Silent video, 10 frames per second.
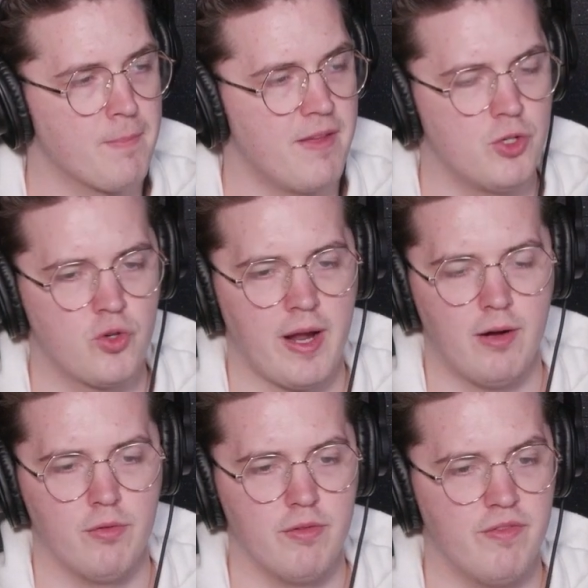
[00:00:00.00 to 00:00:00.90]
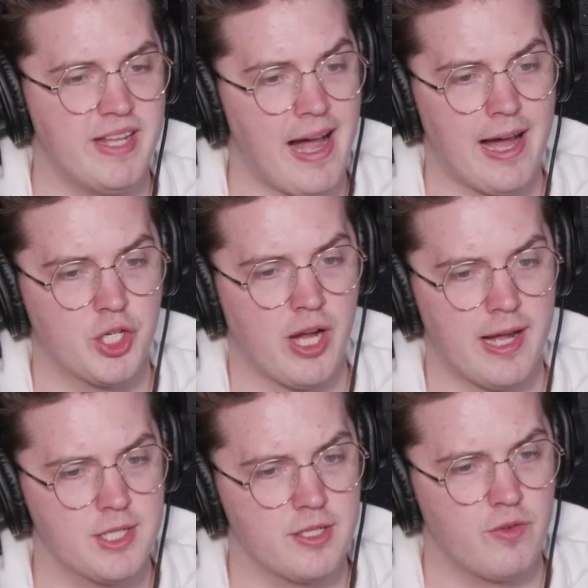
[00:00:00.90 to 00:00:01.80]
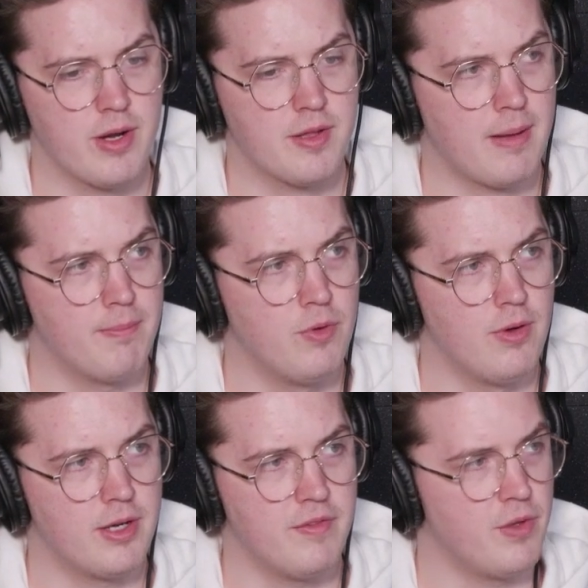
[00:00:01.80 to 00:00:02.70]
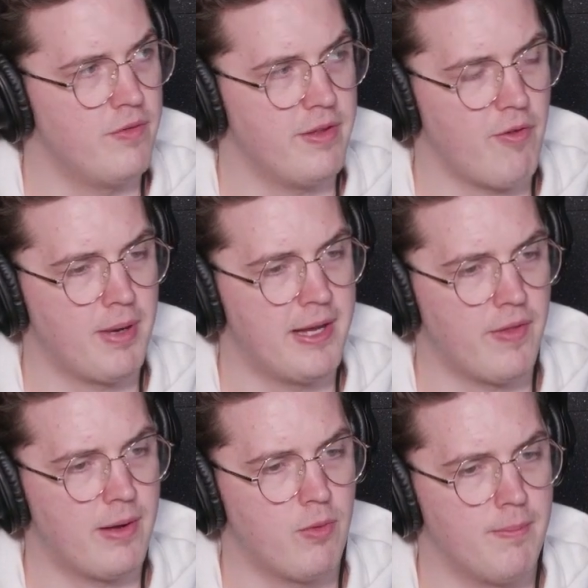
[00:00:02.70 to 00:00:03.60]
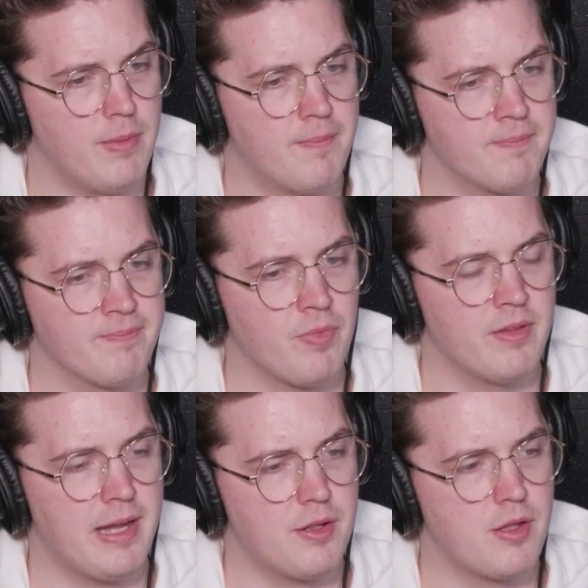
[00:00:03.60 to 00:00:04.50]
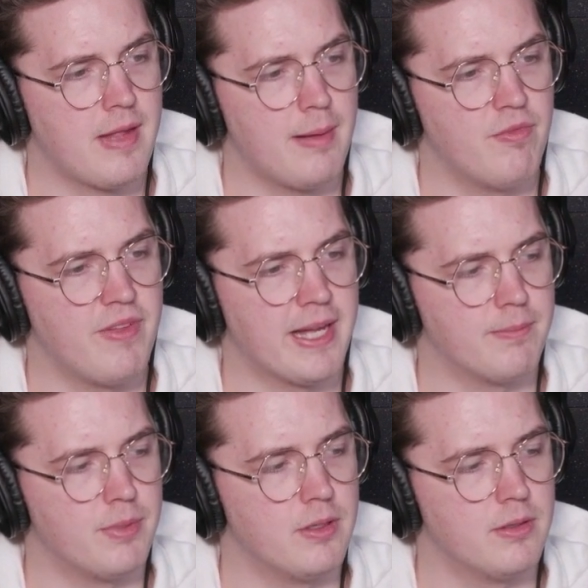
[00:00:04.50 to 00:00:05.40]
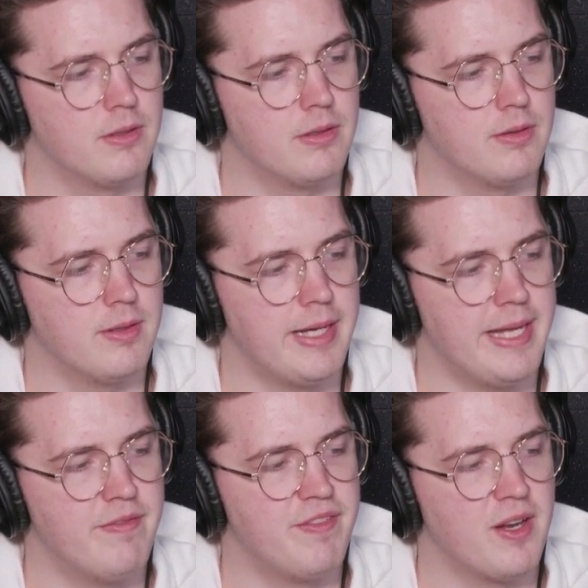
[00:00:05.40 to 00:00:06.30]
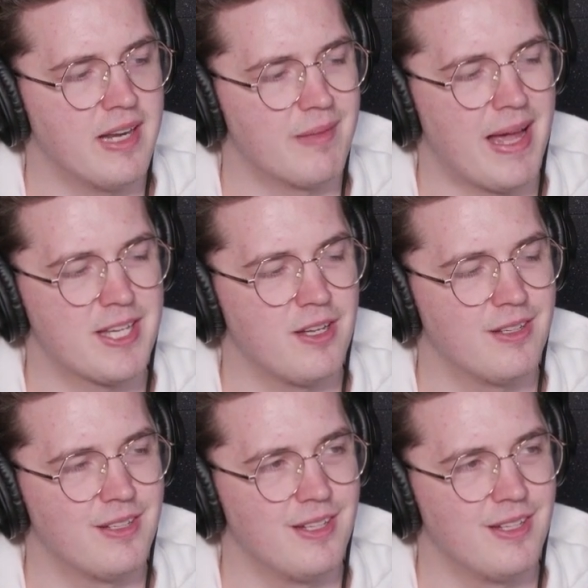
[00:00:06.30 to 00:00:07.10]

If you try out VR chat, for example, I don't know if you've ever played on that one, but that's the same thing, but infinitely better.